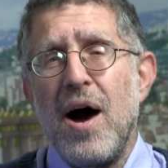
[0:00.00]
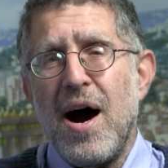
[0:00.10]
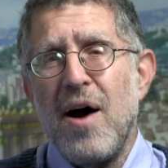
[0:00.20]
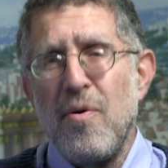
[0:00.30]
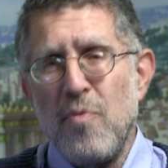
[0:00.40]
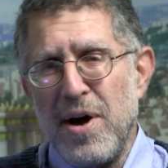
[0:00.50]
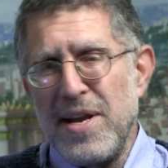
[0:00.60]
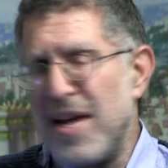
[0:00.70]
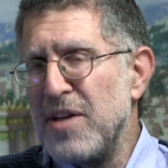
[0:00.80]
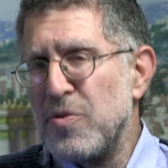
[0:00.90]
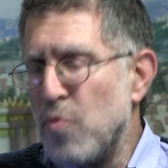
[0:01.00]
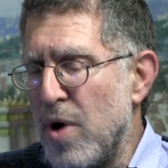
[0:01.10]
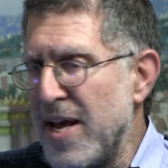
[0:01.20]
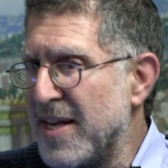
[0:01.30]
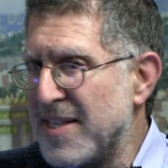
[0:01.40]
One is
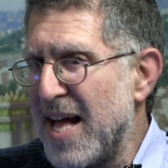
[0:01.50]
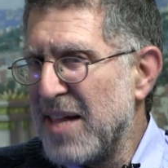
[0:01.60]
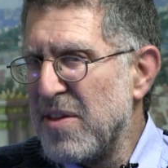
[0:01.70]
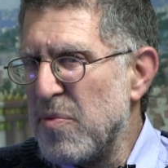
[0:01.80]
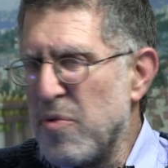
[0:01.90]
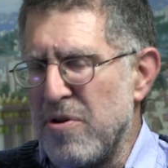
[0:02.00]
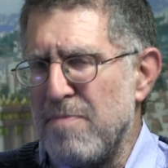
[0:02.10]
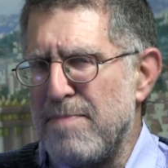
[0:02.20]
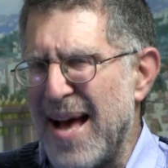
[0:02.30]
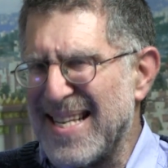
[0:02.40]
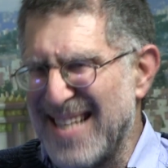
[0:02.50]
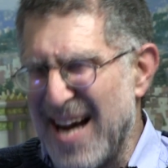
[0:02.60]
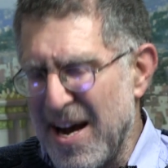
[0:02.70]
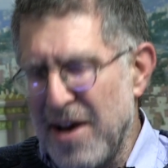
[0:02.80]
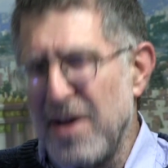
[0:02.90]
what exactly the word
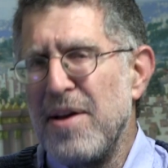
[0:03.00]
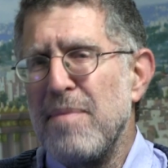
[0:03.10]
Pesach